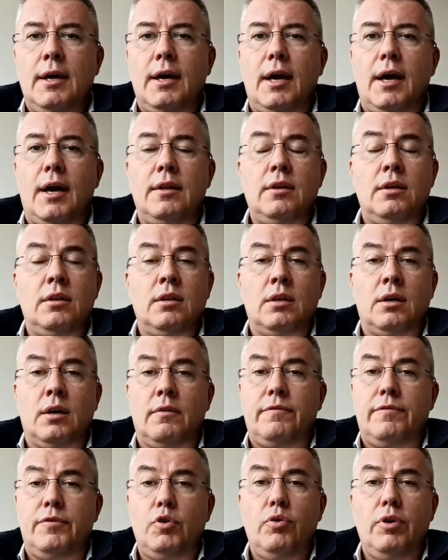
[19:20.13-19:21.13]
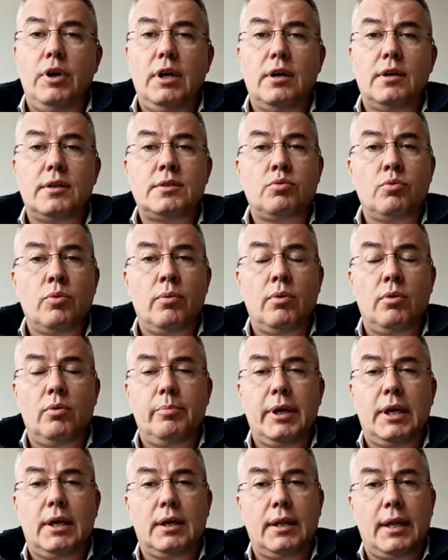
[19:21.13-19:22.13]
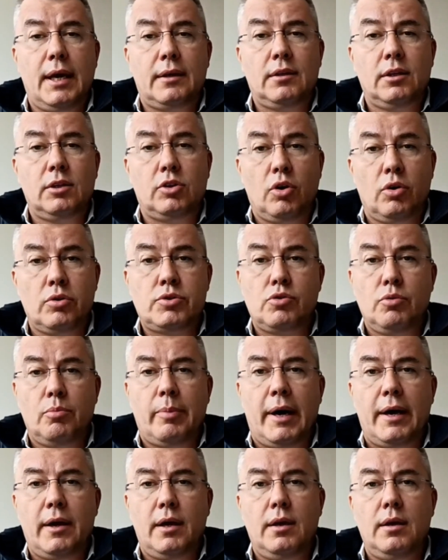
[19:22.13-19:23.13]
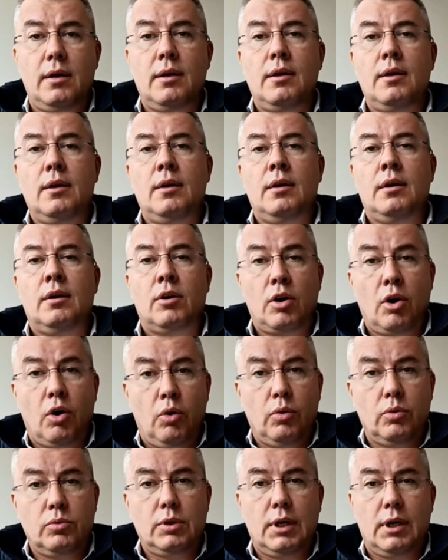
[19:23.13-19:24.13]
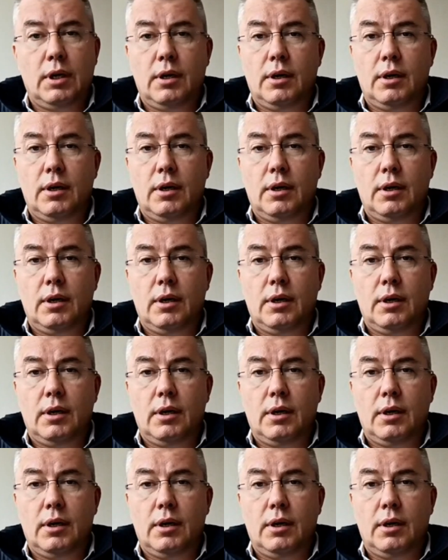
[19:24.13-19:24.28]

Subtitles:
And in a few years, we will be connected also by road,